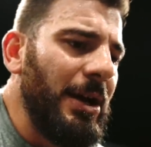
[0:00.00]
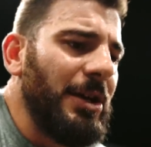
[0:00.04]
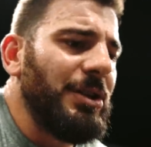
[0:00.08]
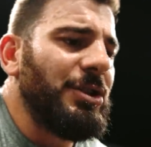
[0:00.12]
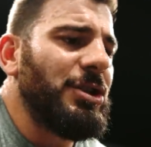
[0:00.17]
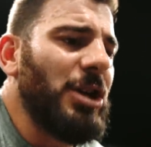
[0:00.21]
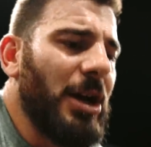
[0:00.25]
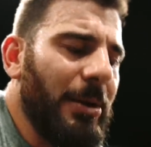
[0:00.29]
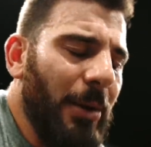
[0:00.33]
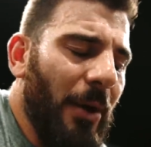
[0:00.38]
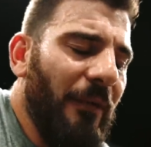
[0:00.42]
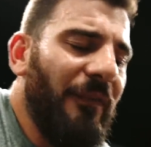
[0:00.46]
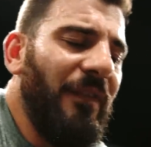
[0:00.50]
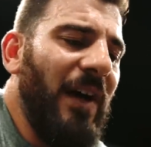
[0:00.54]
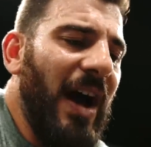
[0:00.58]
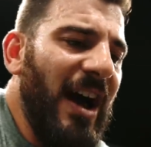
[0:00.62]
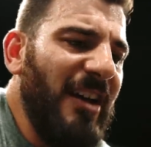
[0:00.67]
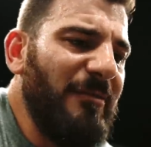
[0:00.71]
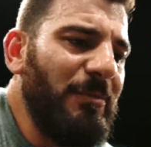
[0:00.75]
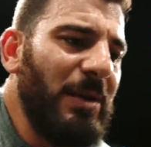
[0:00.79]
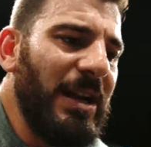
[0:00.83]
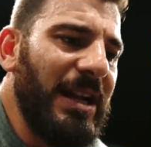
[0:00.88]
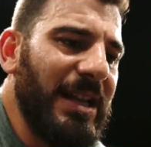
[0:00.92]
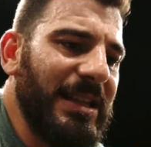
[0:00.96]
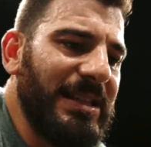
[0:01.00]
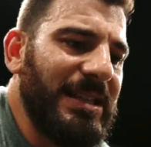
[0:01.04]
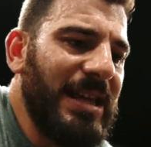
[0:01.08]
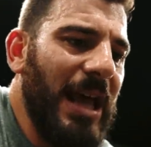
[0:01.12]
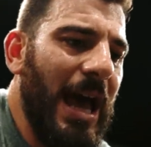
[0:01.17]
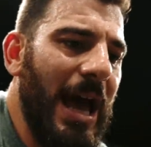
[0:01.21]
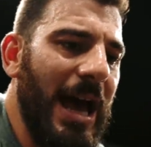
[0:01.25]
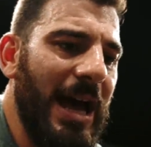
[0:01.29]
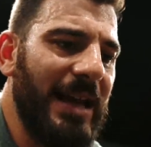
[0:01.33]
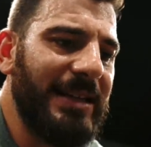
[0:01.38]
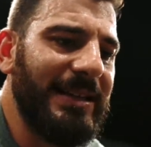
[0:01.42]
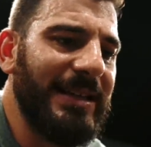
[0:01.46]
Took about 5 minutes
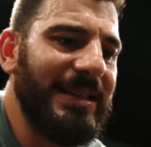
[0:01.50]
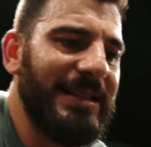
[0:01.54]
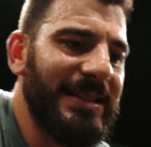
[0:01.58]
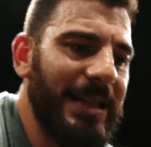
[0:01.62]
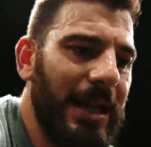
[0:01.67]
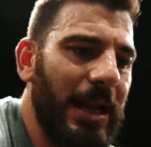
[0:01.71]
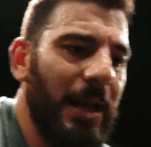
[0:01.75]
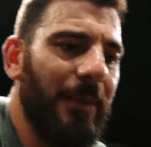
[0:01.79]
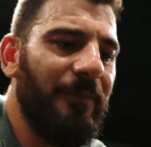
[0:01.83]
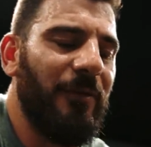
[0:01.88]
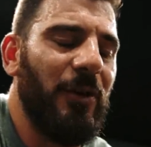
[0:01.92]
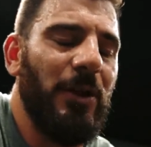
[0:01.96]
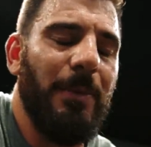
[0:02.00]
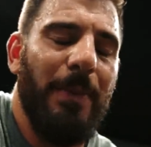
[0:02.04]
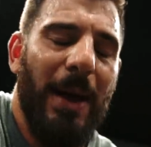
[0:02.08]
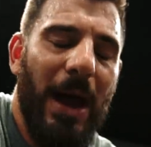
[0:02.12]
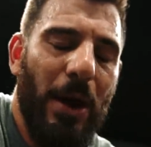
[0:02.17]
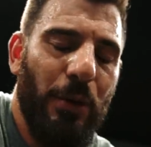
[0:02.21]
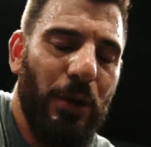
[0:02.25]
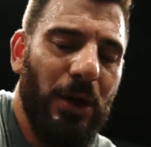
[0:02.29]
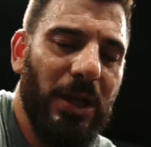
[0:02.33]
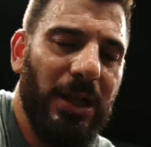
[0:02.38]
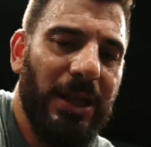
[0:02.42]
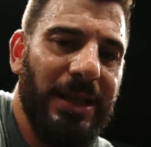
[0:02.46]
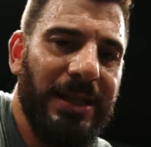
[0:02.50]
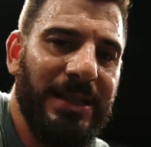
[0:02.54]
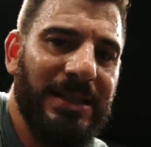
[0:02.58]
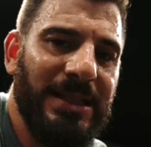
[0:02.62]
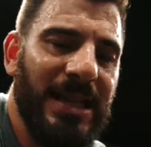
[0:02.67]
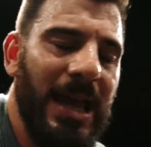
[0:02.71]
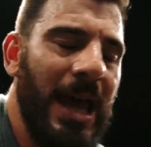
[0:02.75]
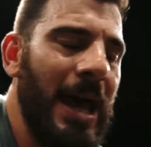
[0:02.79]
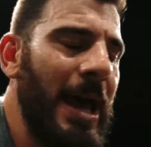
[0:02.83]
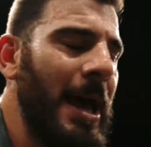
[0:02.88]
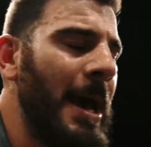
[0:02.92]
to set up for the power cleans.